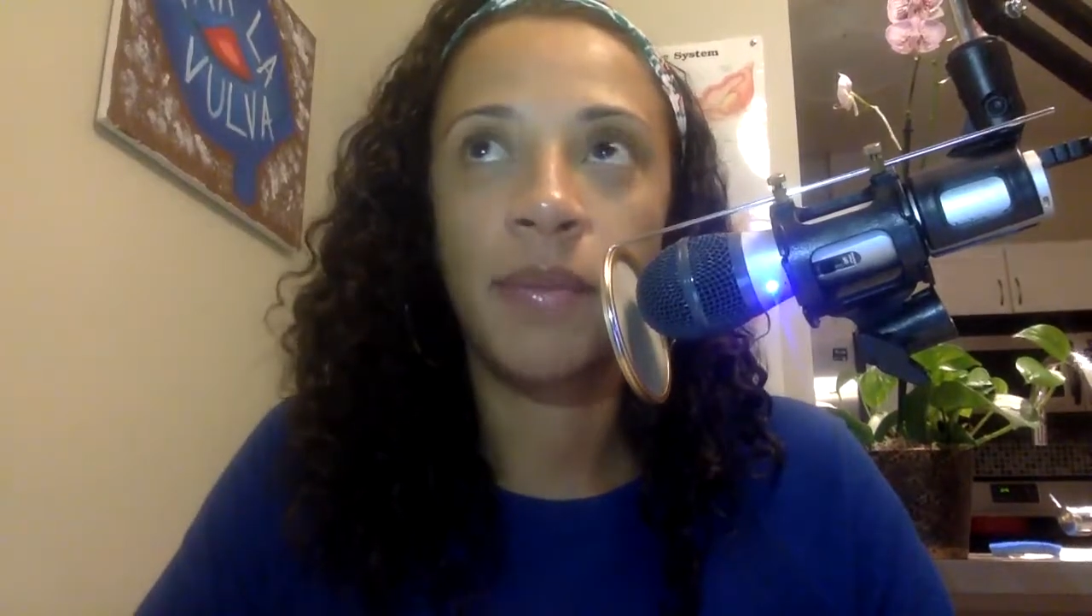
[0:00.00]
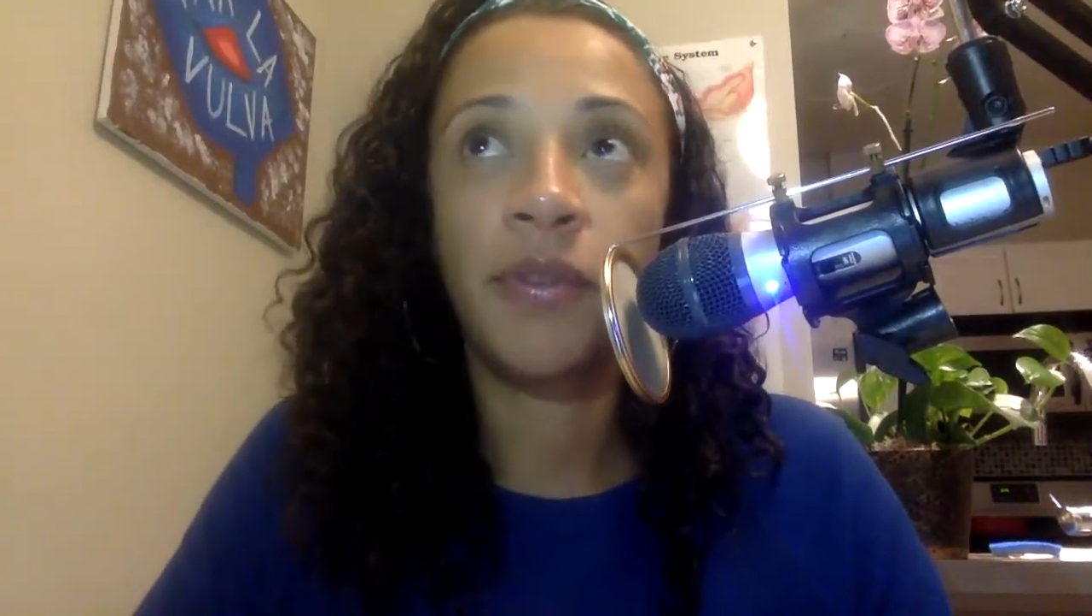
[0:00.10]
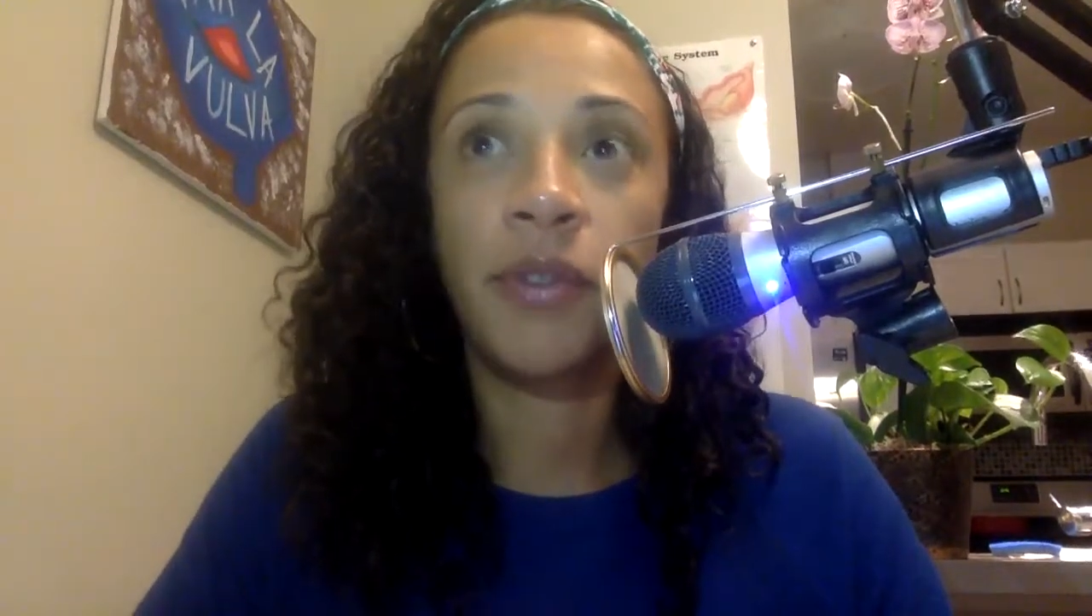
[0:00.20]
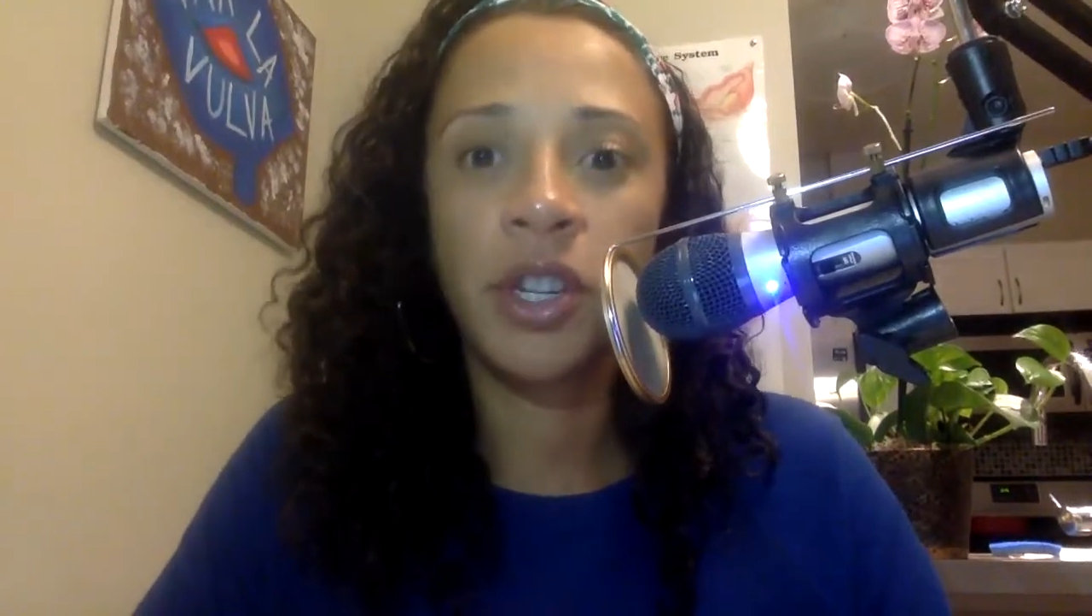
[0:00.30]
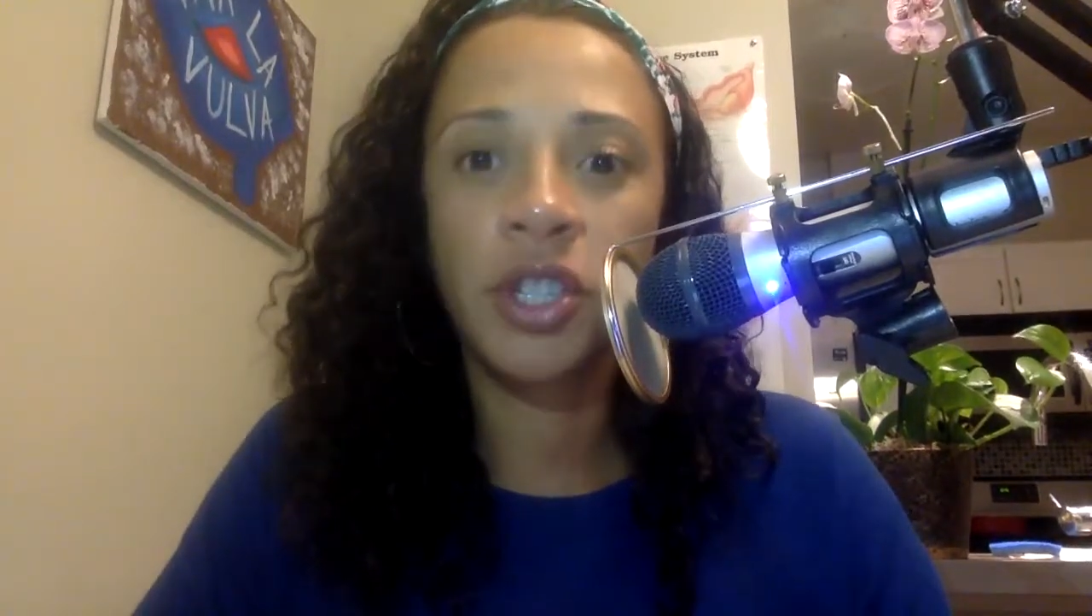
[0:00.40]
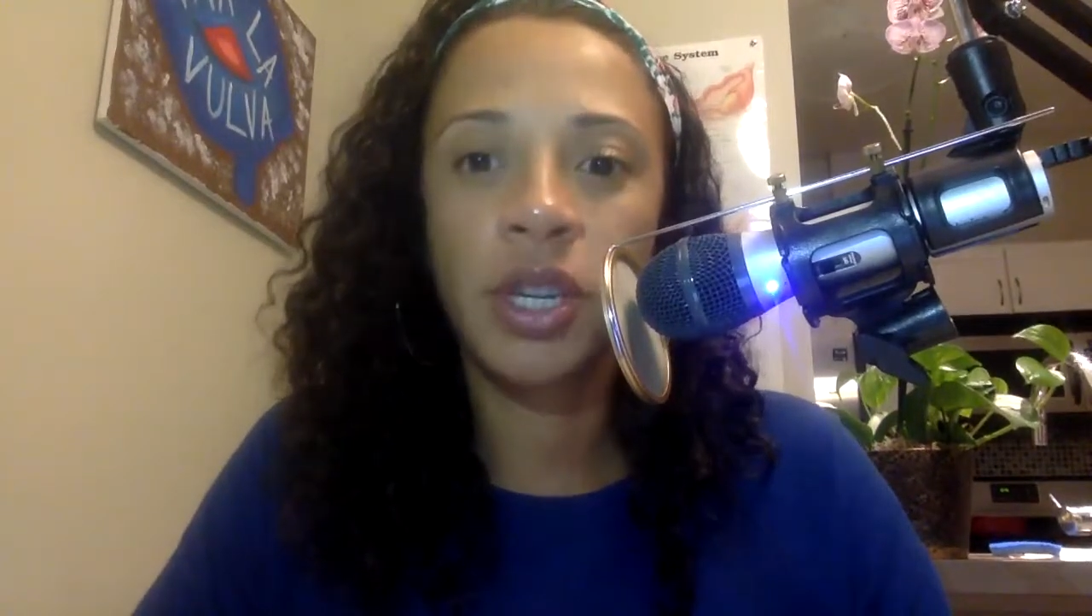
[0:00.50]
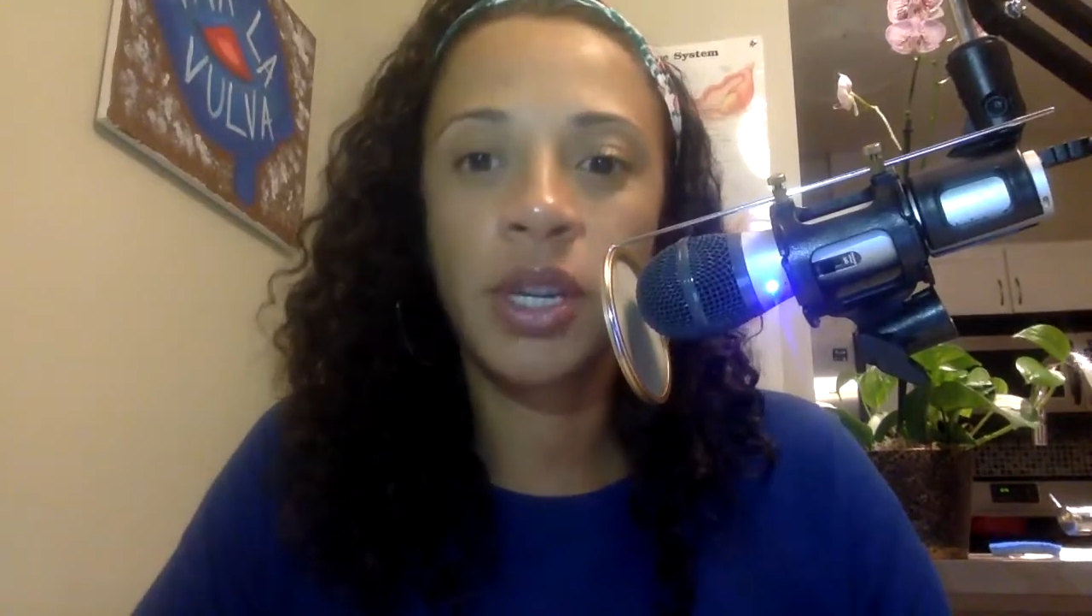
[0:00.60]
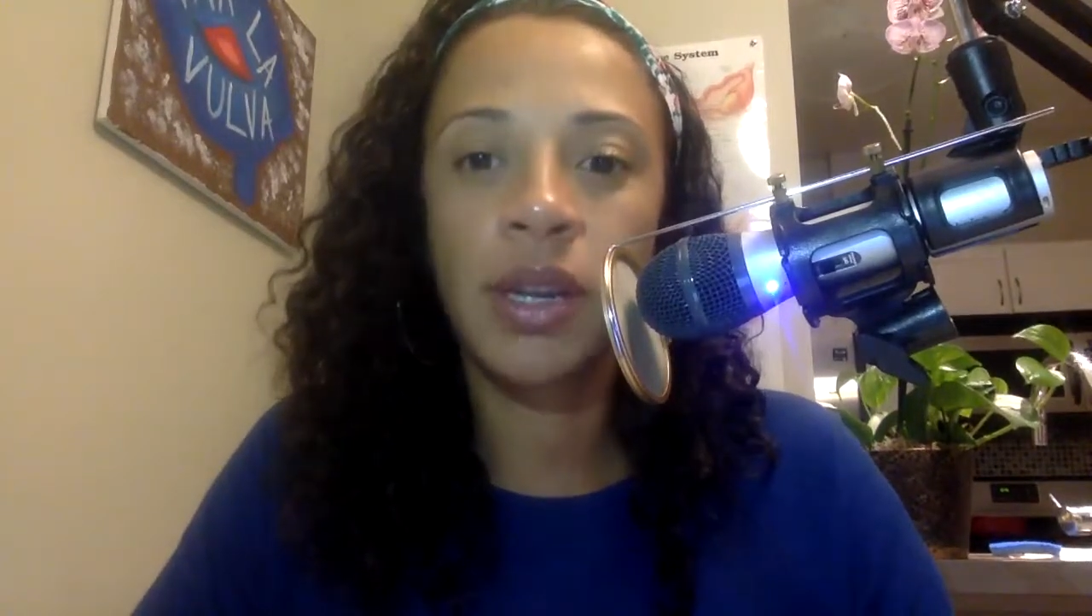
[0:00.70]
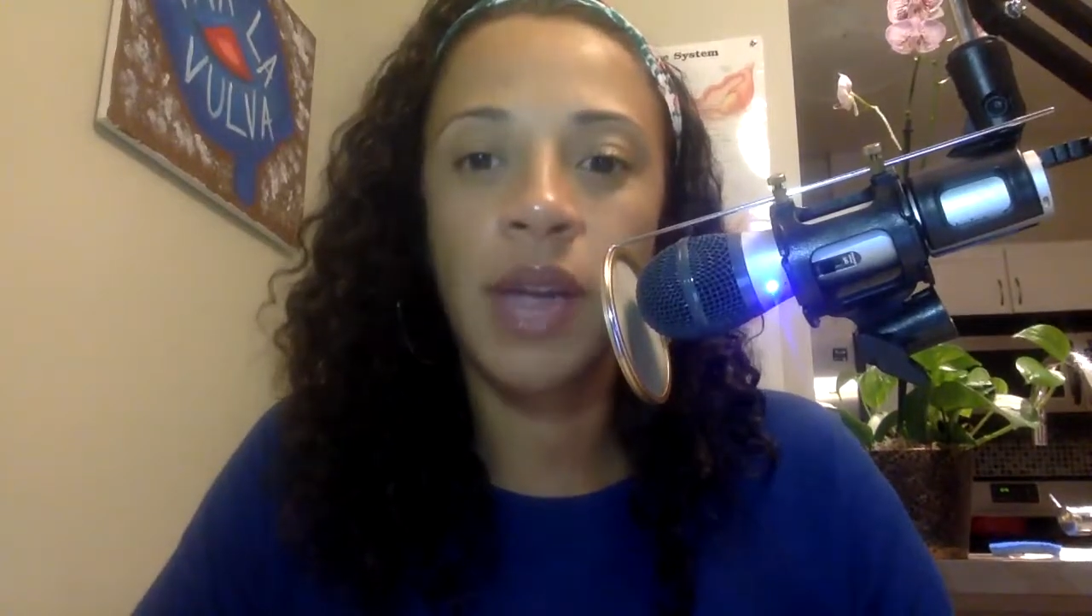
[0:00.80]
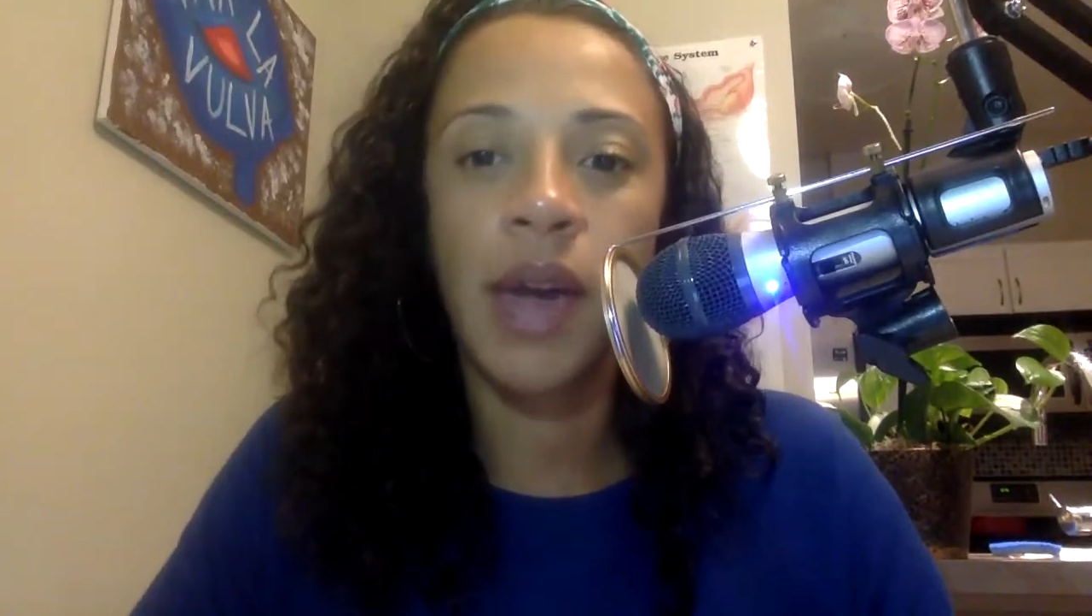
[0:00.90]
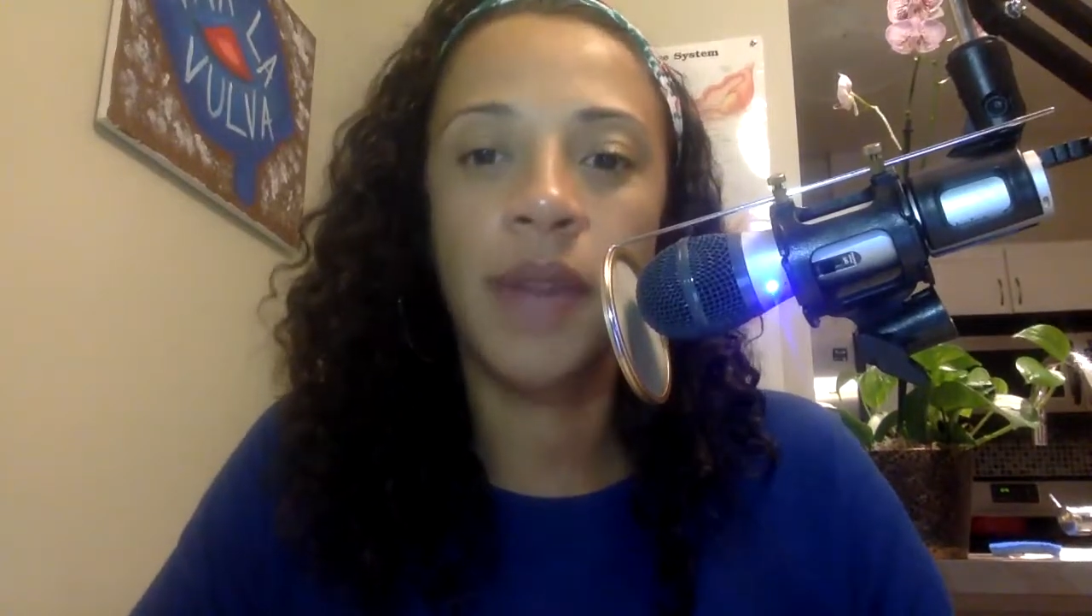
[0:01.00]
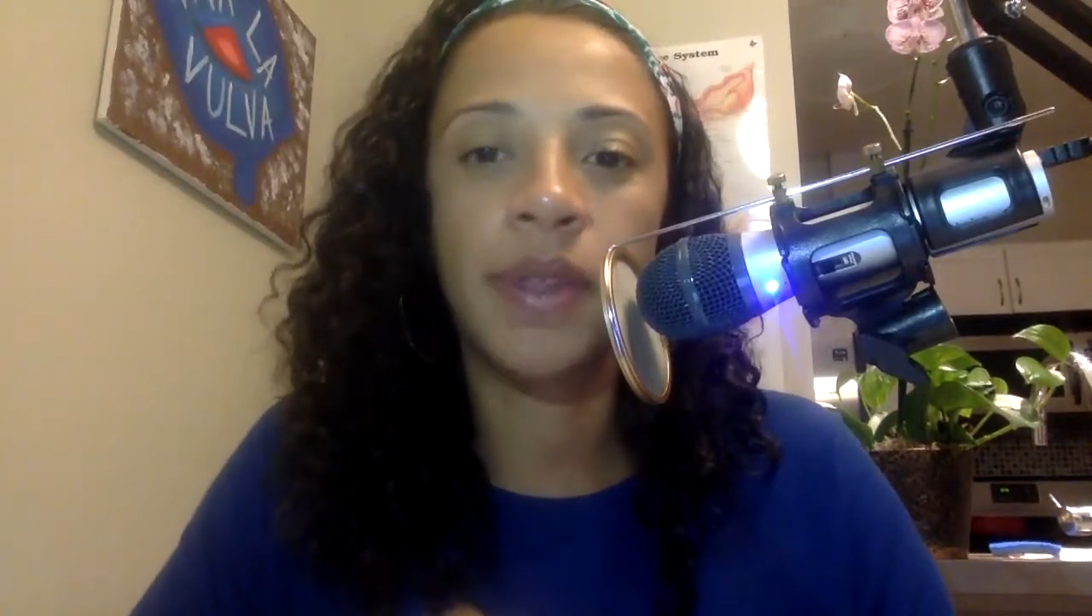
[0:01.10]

friction at